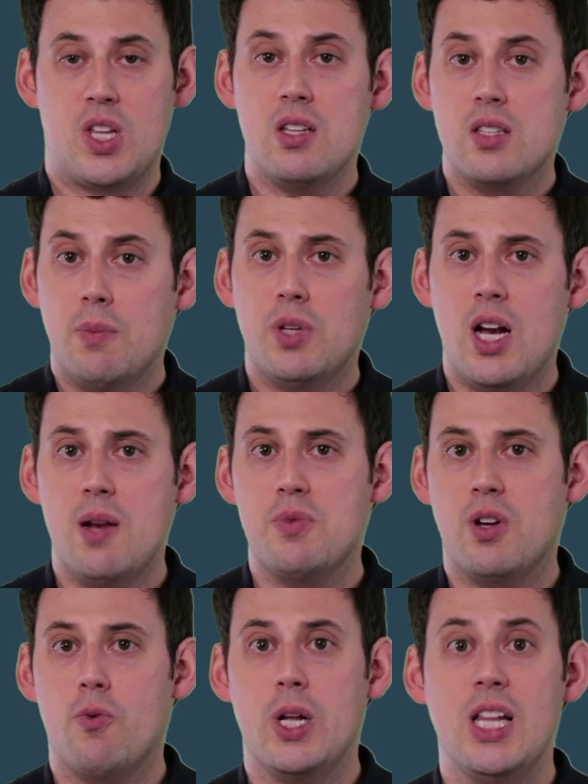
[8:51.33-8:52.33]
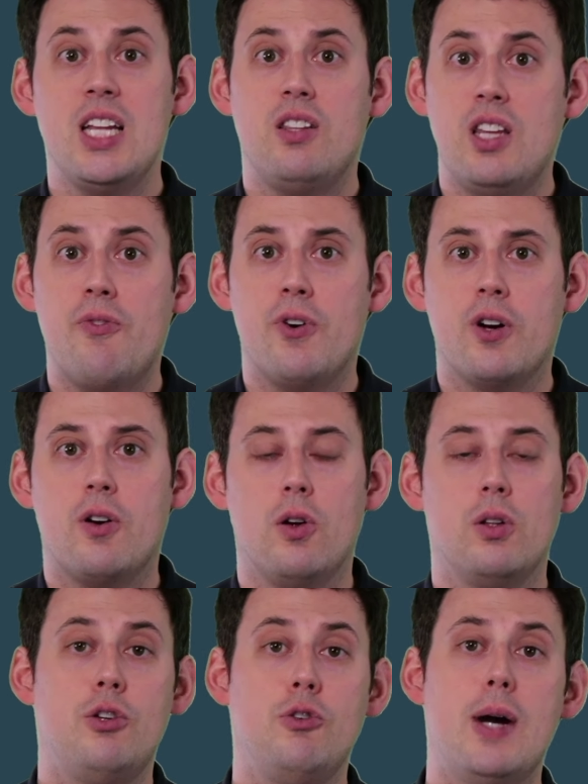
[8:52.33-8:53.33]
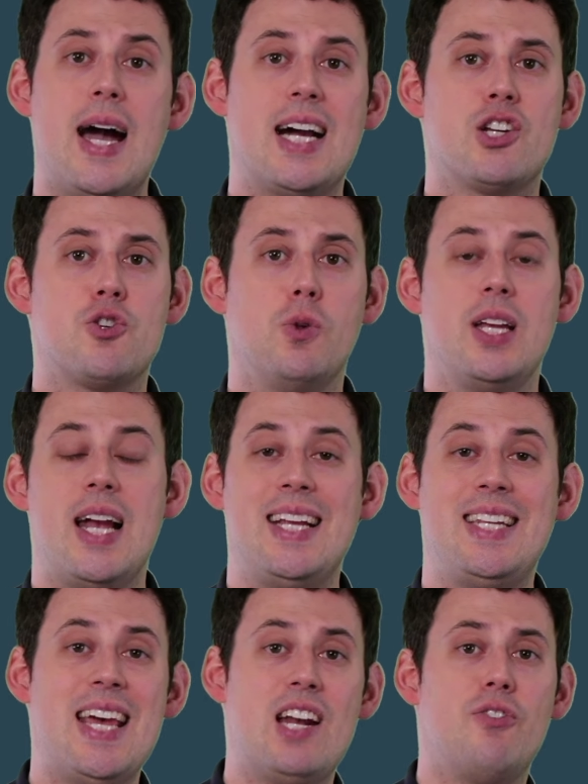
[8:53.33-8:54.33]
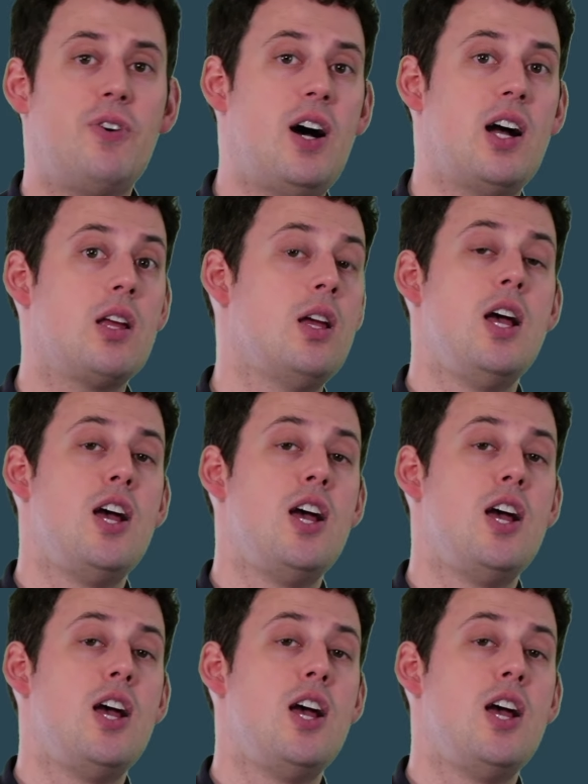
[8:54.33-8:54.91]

Sometimes they're really difficult to actually identify